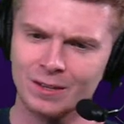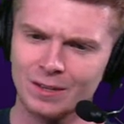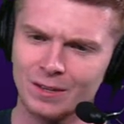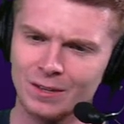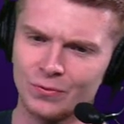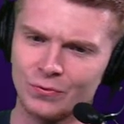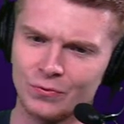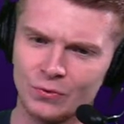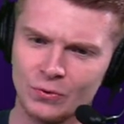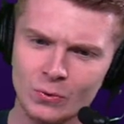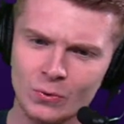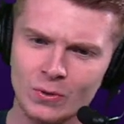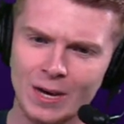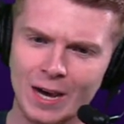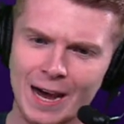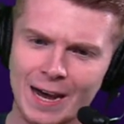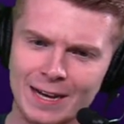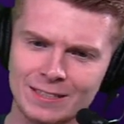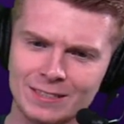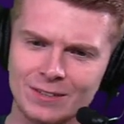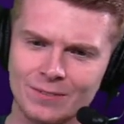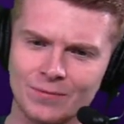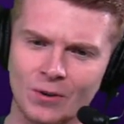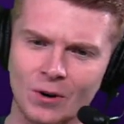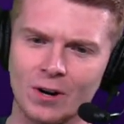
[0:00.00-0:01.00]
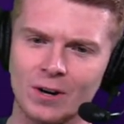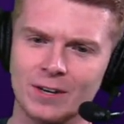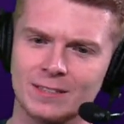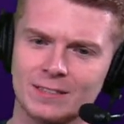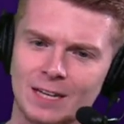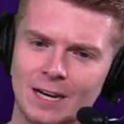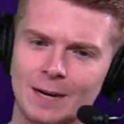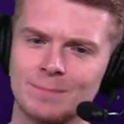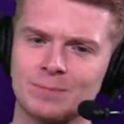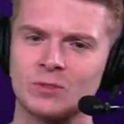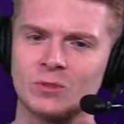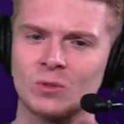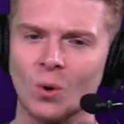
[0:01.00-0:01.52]
if you guys have already
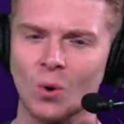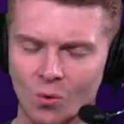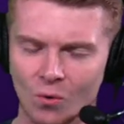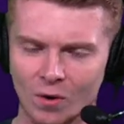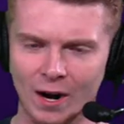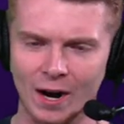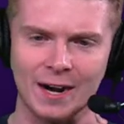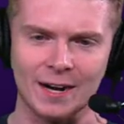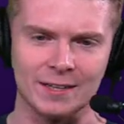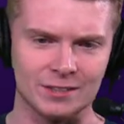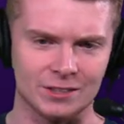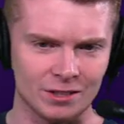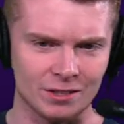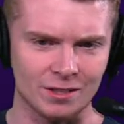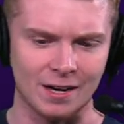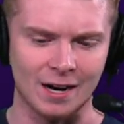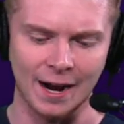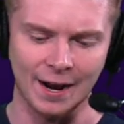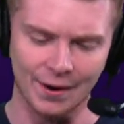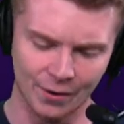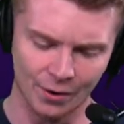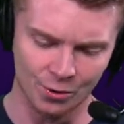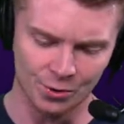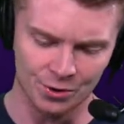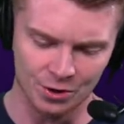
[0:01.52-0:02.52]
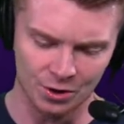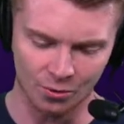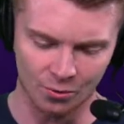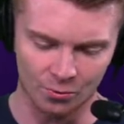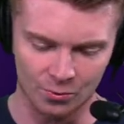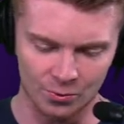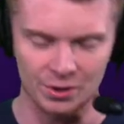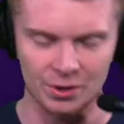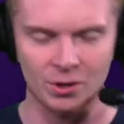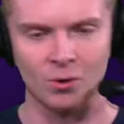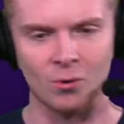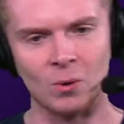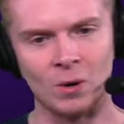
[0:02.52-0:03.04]
typed Skull Roger, I know you're a
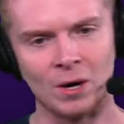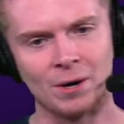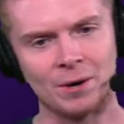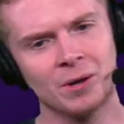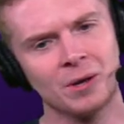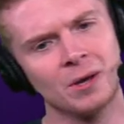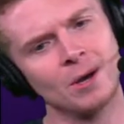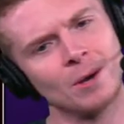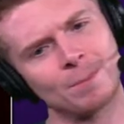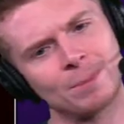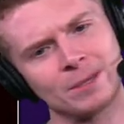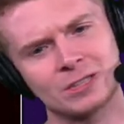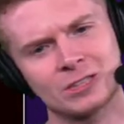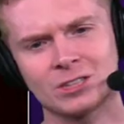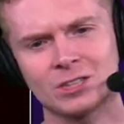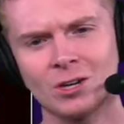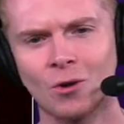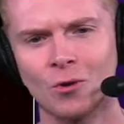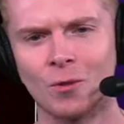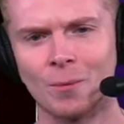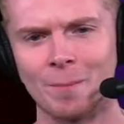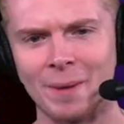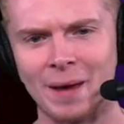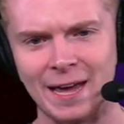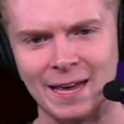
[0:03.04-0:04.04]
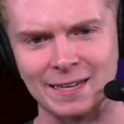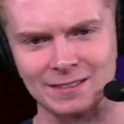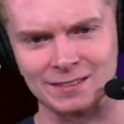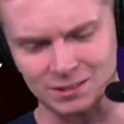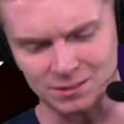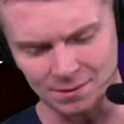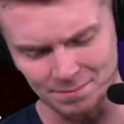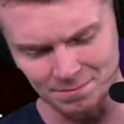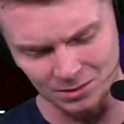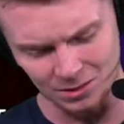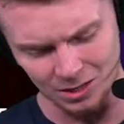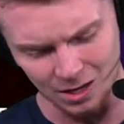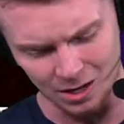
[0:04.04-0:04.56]
real one, but show the man
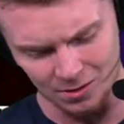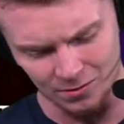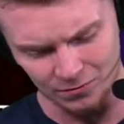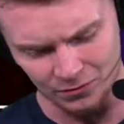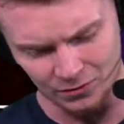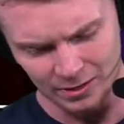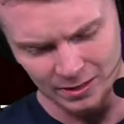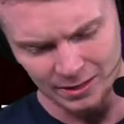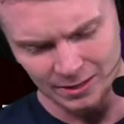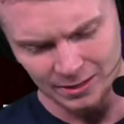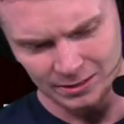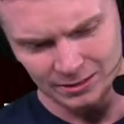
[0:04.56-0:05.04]
some love.